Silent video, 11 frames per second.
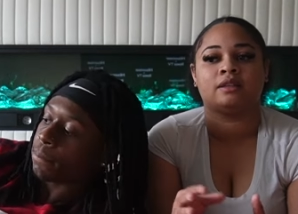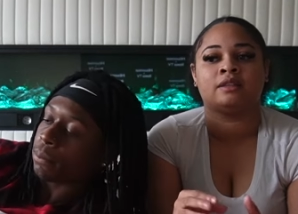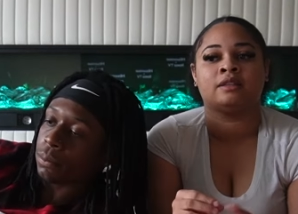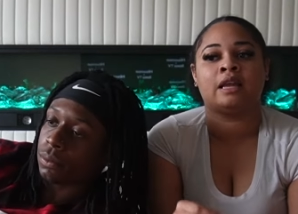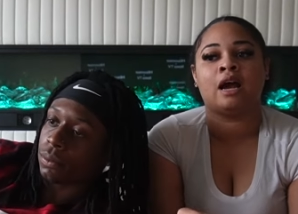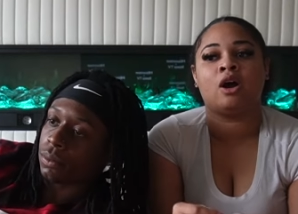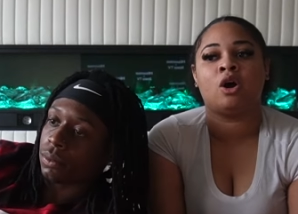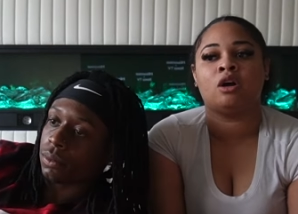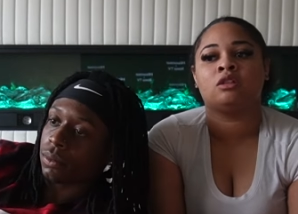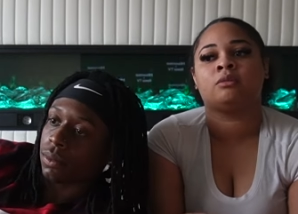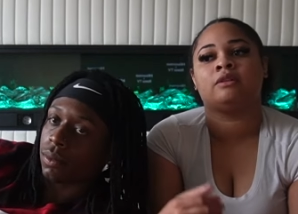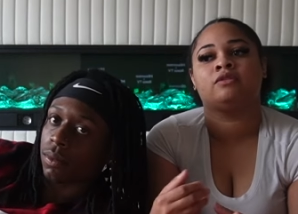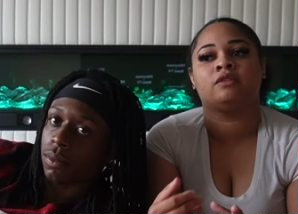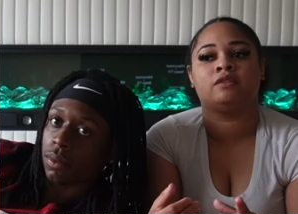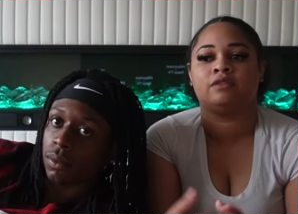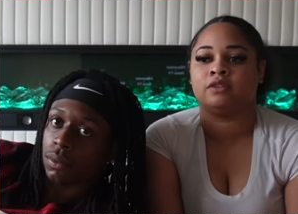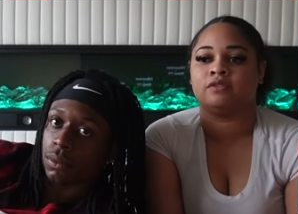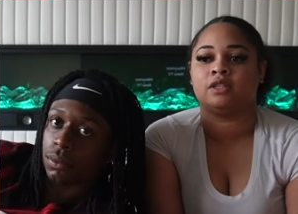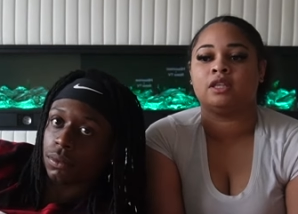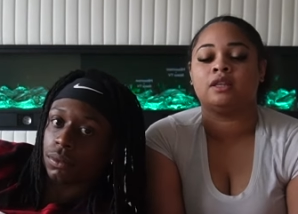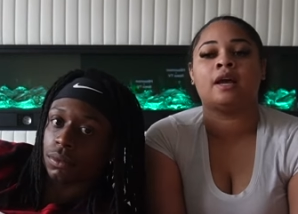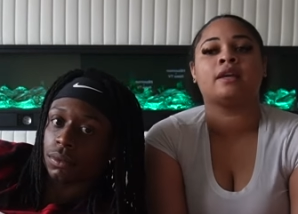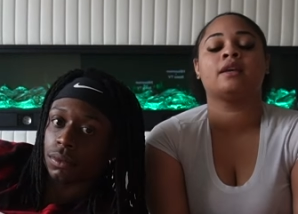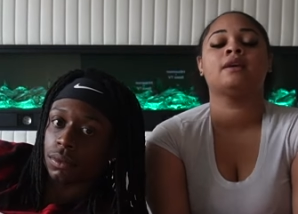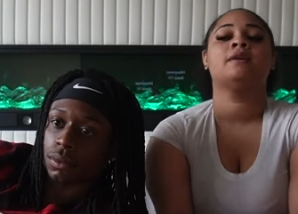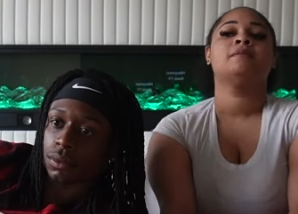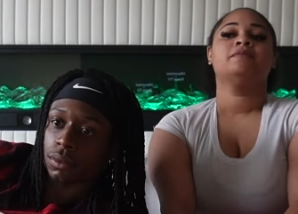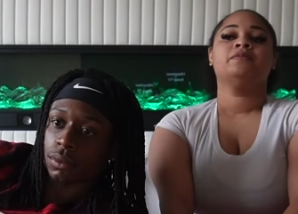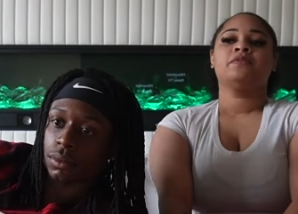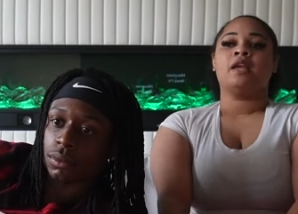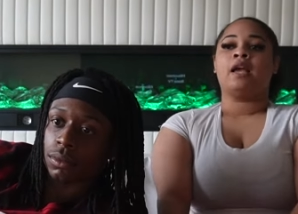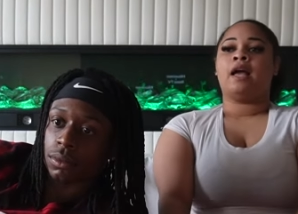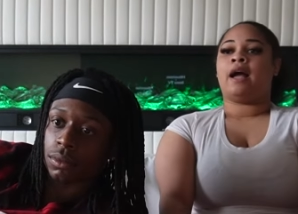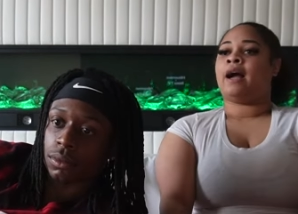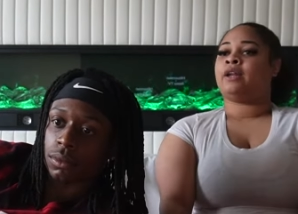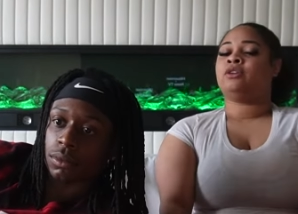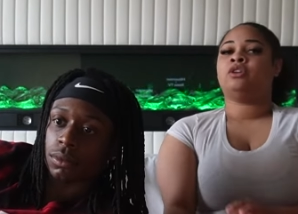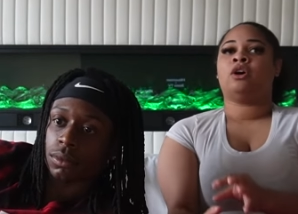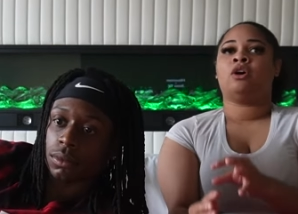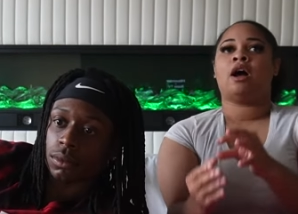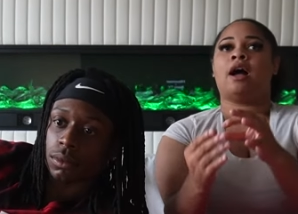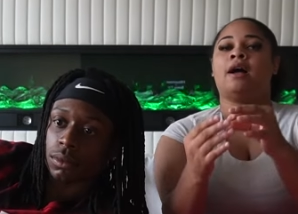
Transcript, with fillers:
Speaker 1: not all the way 50-50. Like, I don't know.